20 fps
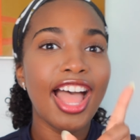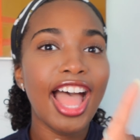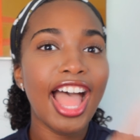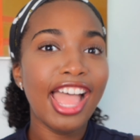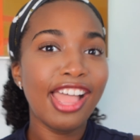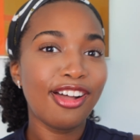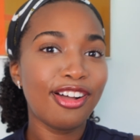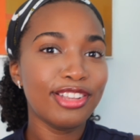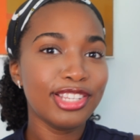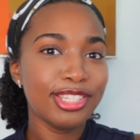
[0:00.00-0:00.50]

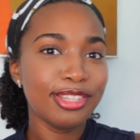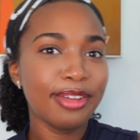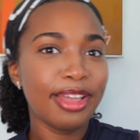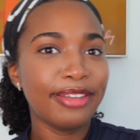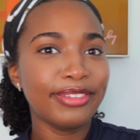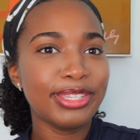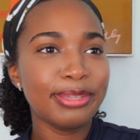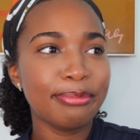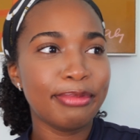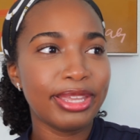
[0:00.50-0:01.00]
I also
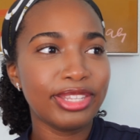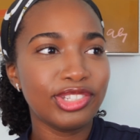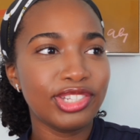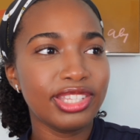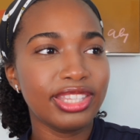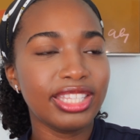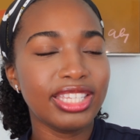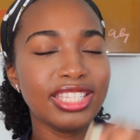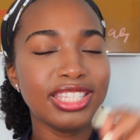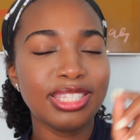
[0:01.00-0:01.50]
have to
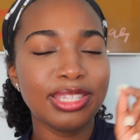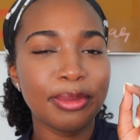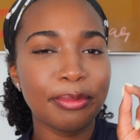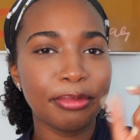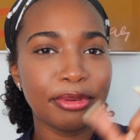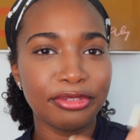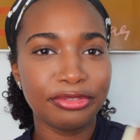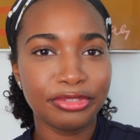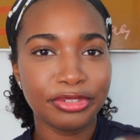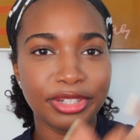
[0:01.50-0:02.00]
mention this
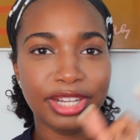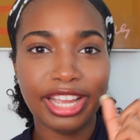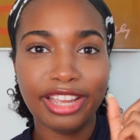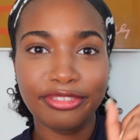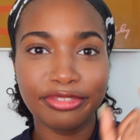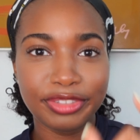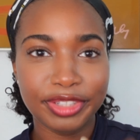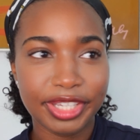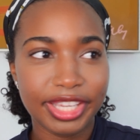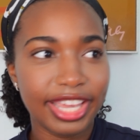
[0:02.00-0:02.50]
before I
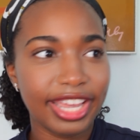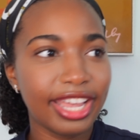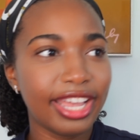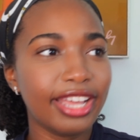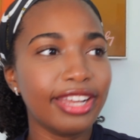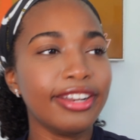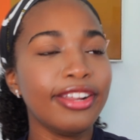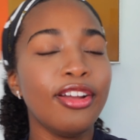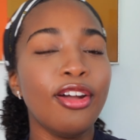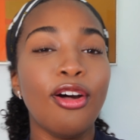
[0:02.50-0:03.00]

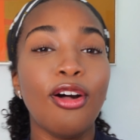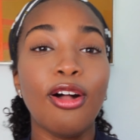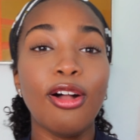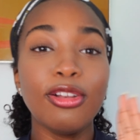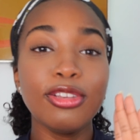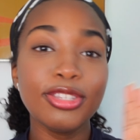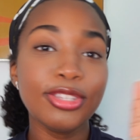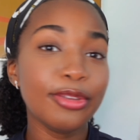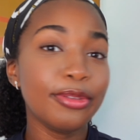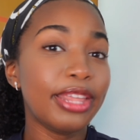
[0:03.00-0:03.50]
forget.
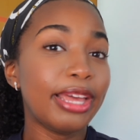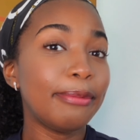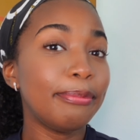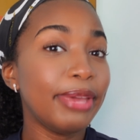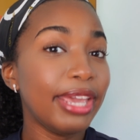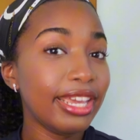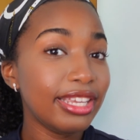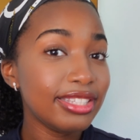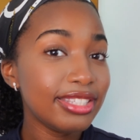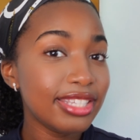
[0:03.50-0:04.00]
Also, that
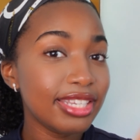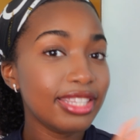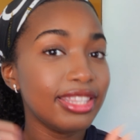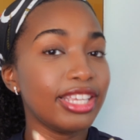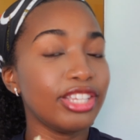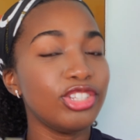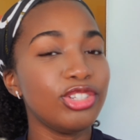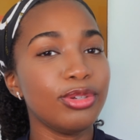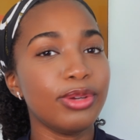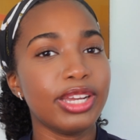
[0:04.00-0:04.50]
painting
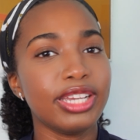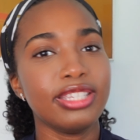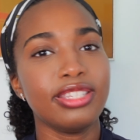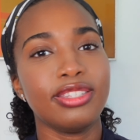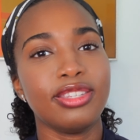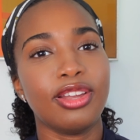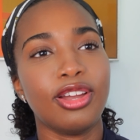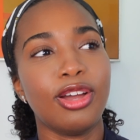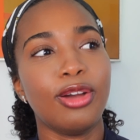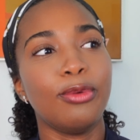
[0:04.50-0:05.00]
that you guys
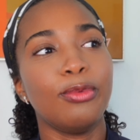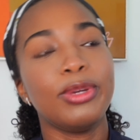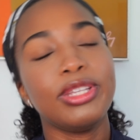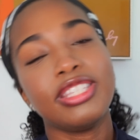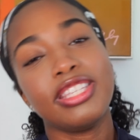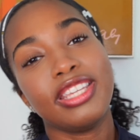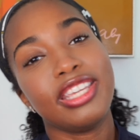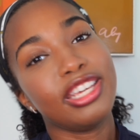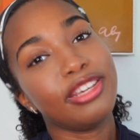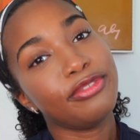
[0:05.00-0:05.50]
saw
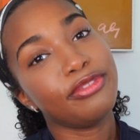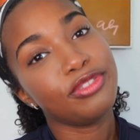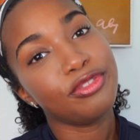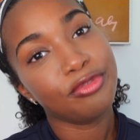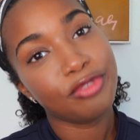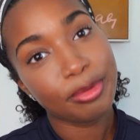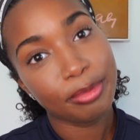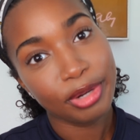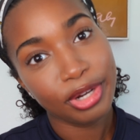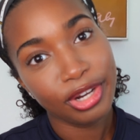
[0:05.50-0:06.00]
was a gift
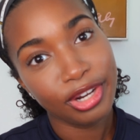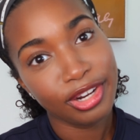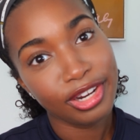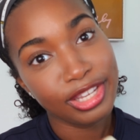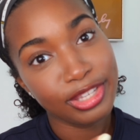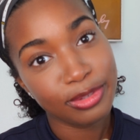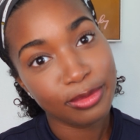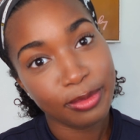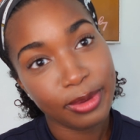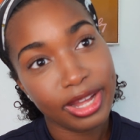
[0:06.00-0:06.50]
from her
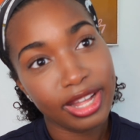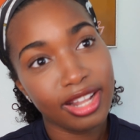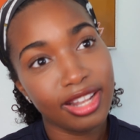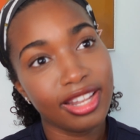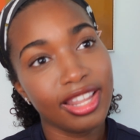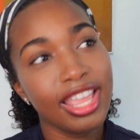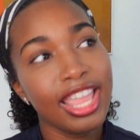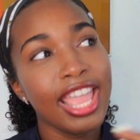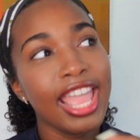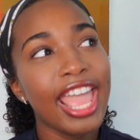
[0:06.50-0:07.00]
as
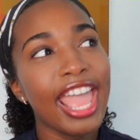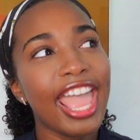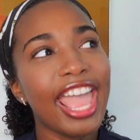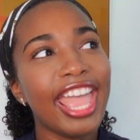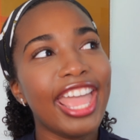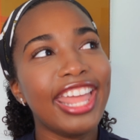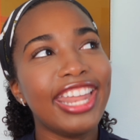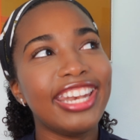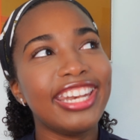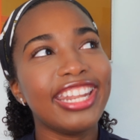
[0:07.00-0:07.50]
well.
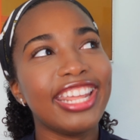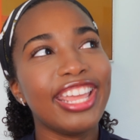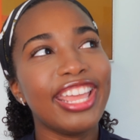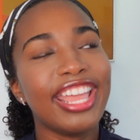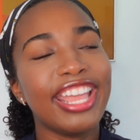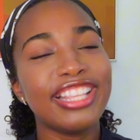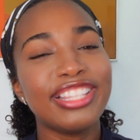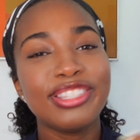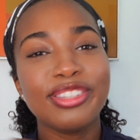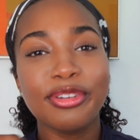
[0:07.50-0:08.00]
And
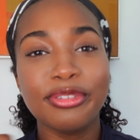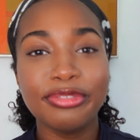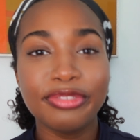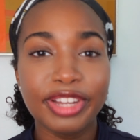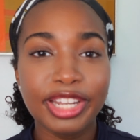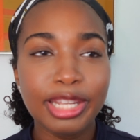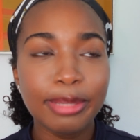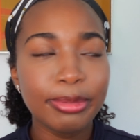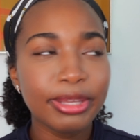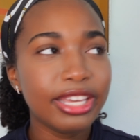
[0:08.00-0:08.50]
it's so
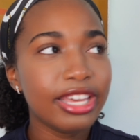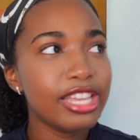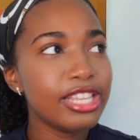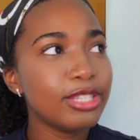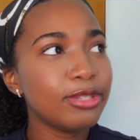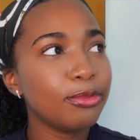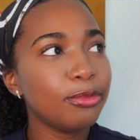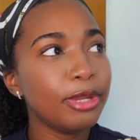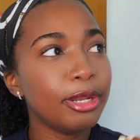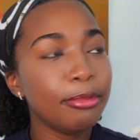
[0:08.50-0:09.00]
funny
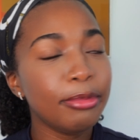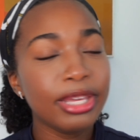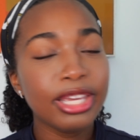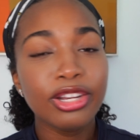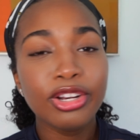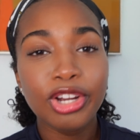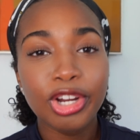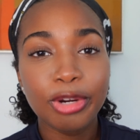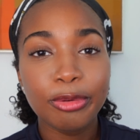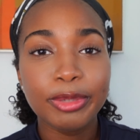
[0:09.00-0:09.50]
because when me
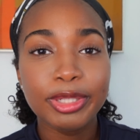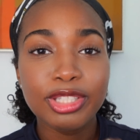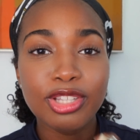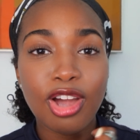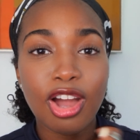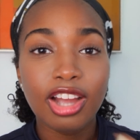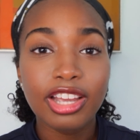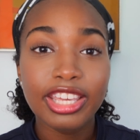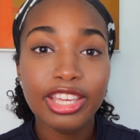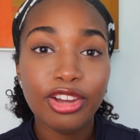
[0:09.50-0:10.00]
and her were
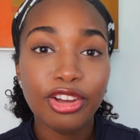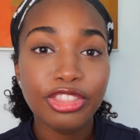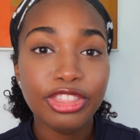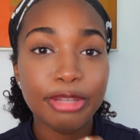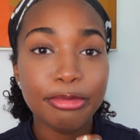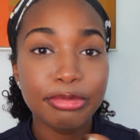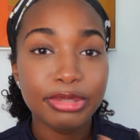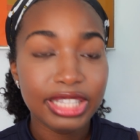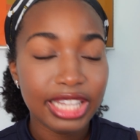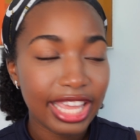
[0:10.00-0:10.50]
talking on
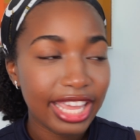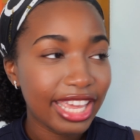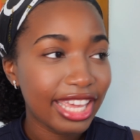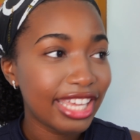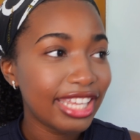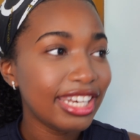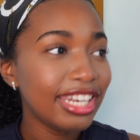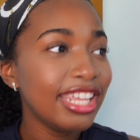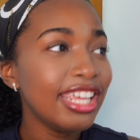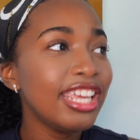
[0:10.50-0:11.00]
the
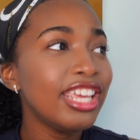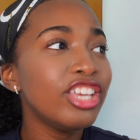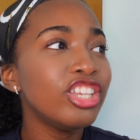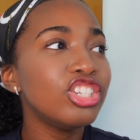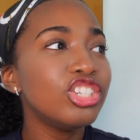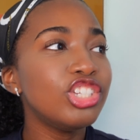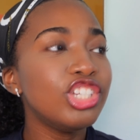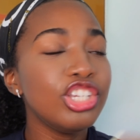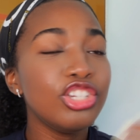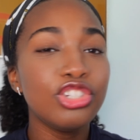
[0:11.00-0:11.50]
plane,
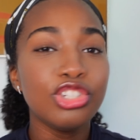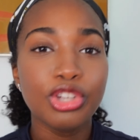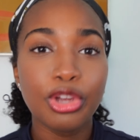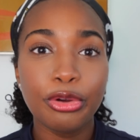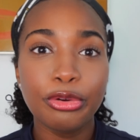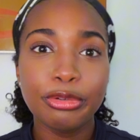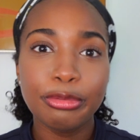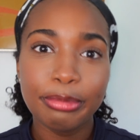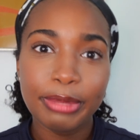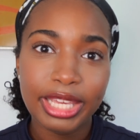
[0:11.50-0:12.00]
she
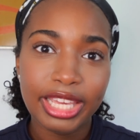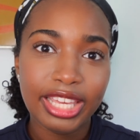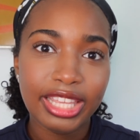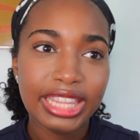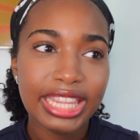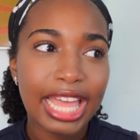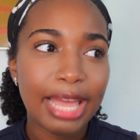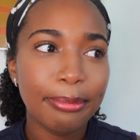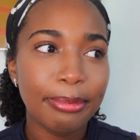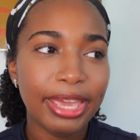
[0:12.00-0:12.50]
showed me
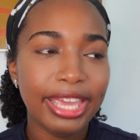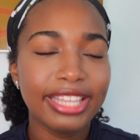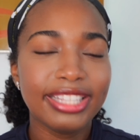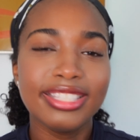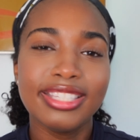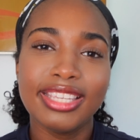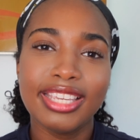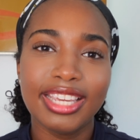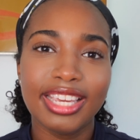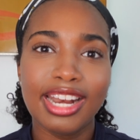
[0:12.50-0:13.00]
that
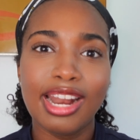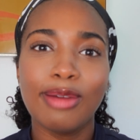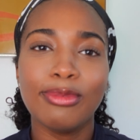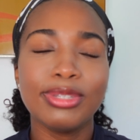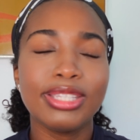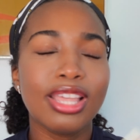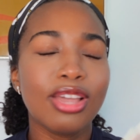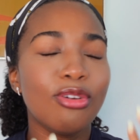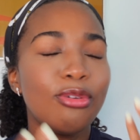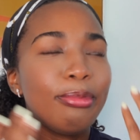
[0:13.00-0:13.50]
painting and I
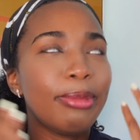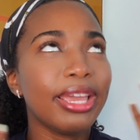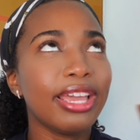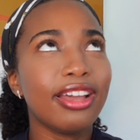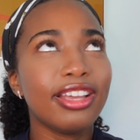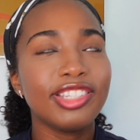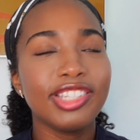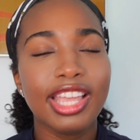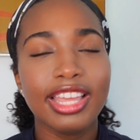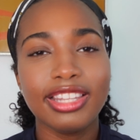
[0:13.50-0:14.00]
was like, oh my
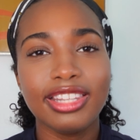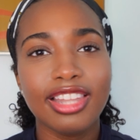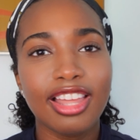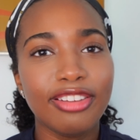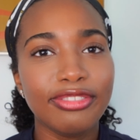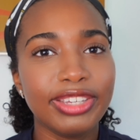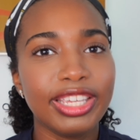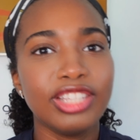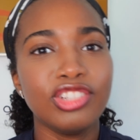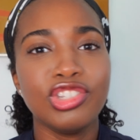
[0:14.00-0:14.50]
gosh, I
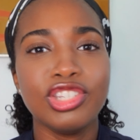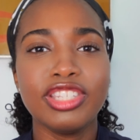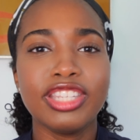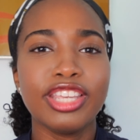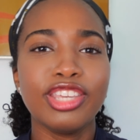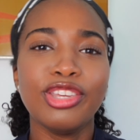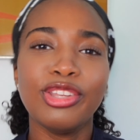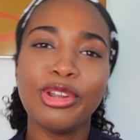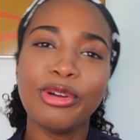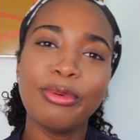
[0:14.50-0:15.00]
love it. And she's
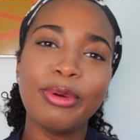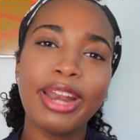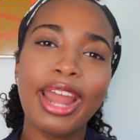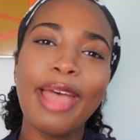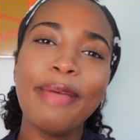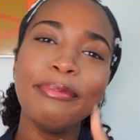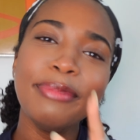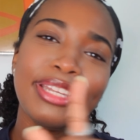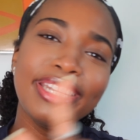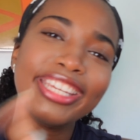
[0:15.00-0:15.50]
like, you know what?
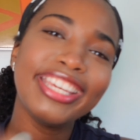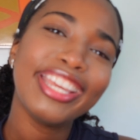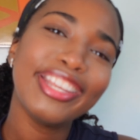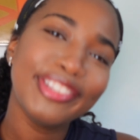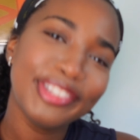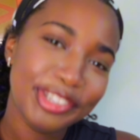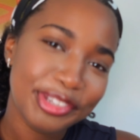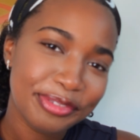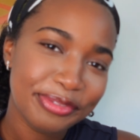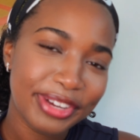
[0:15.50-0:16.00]
I'm gonna
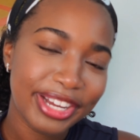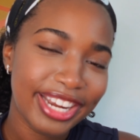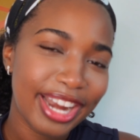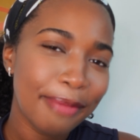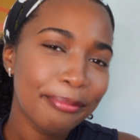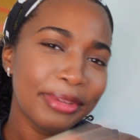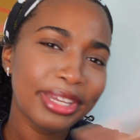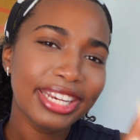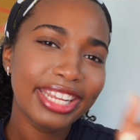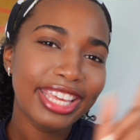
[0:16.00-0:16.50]
get you one.
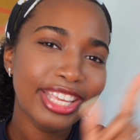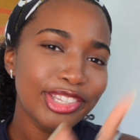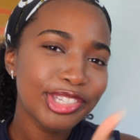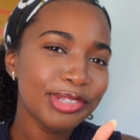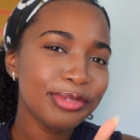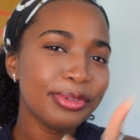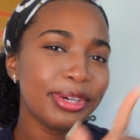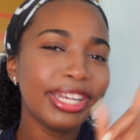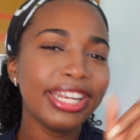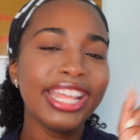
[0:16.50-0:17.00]
I'm gonna get
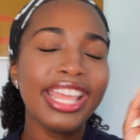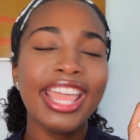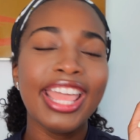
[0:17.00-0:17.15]
you one